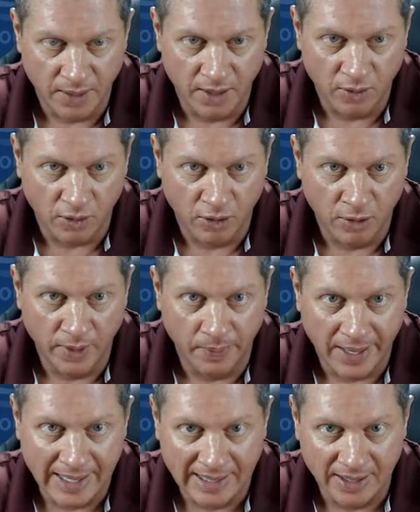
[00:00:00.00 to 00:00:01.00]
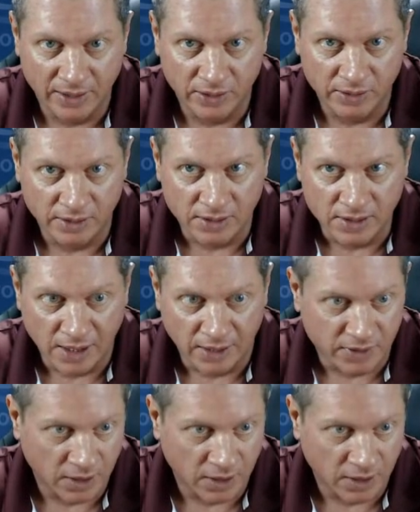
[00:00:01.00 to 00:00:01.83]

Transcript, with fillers: Oklahoma, the panhandles and stuff.